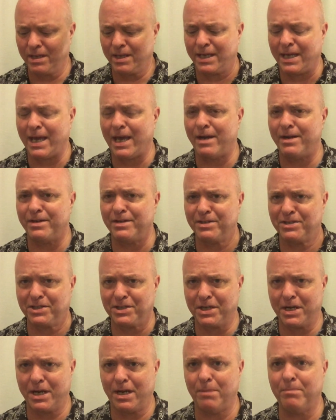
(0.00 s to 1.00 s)
Canada's
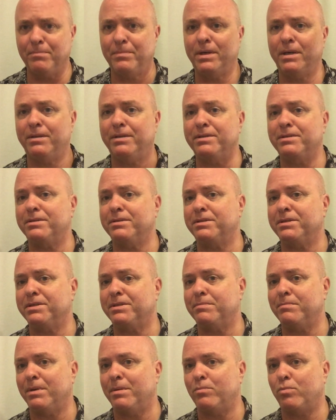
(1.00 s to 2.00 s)
shame, and this is
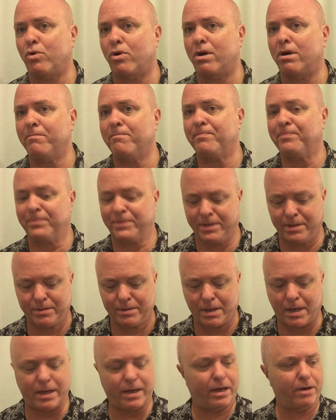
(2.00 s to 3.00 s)
his memoir.
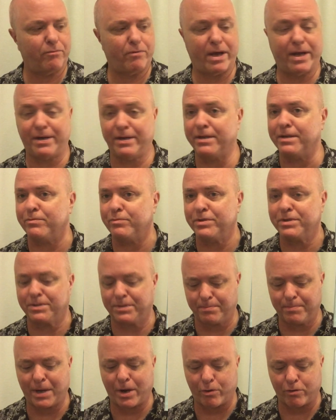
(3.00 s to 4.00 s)
And I read it. It
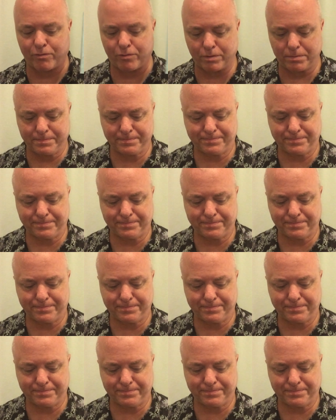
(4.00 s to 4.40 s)
was powerful.